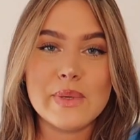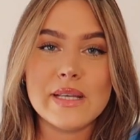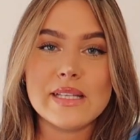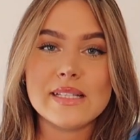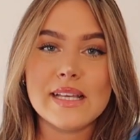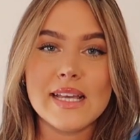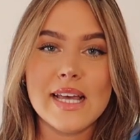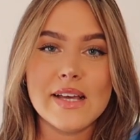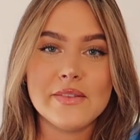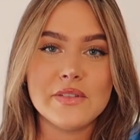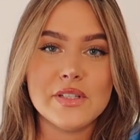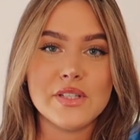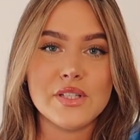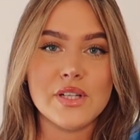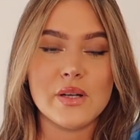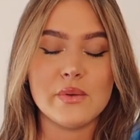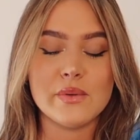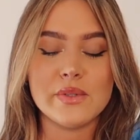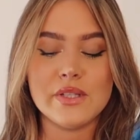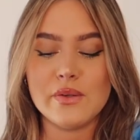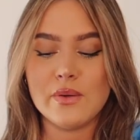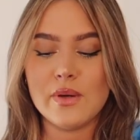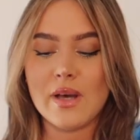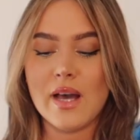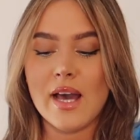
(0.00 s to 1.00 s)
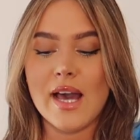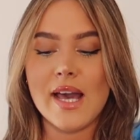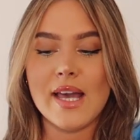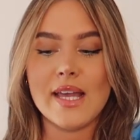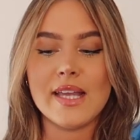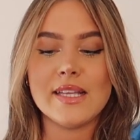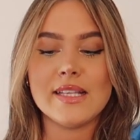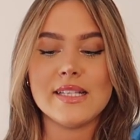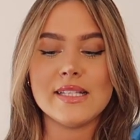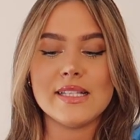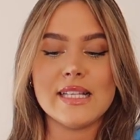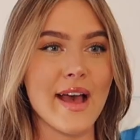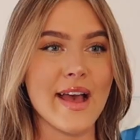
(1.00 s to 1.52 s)
piece I have to share with you
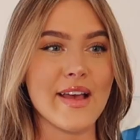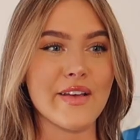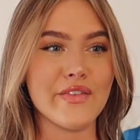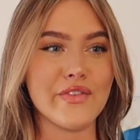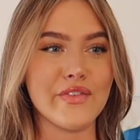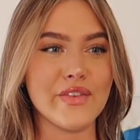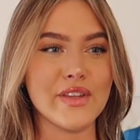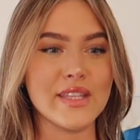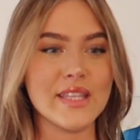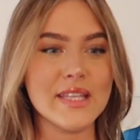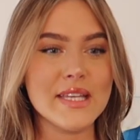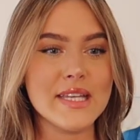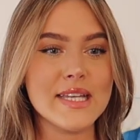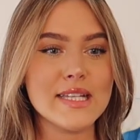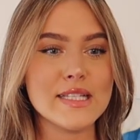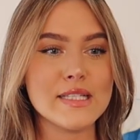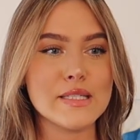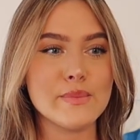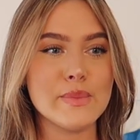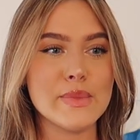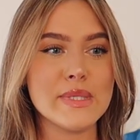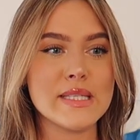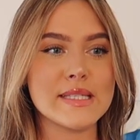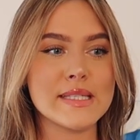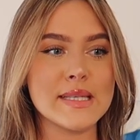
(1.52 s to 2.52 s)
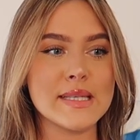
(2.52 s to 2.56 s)
guys, I feel like it's been